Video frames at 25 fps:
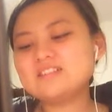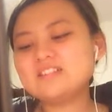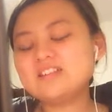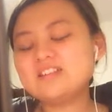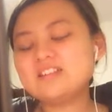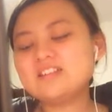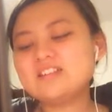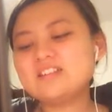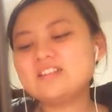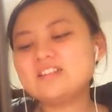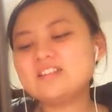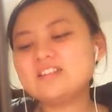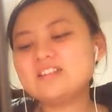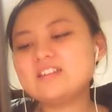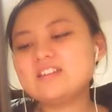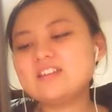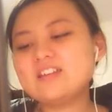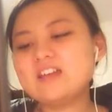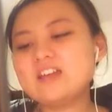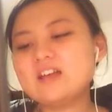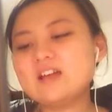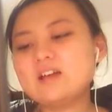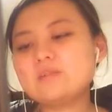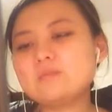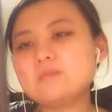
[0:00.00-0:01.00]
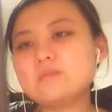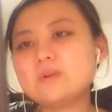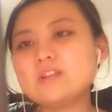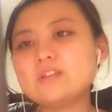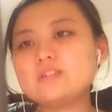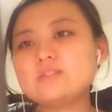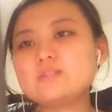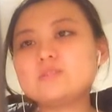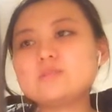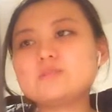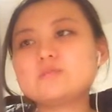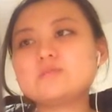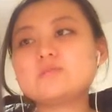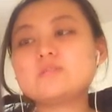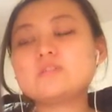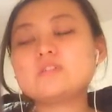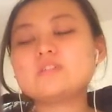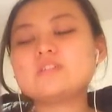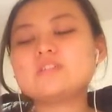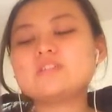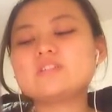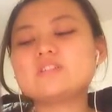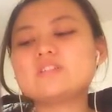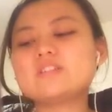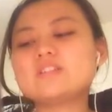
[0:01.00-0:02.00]
and then I went to
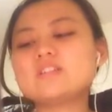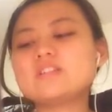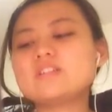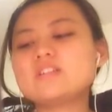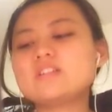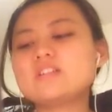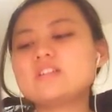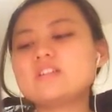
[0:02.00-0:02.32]
work,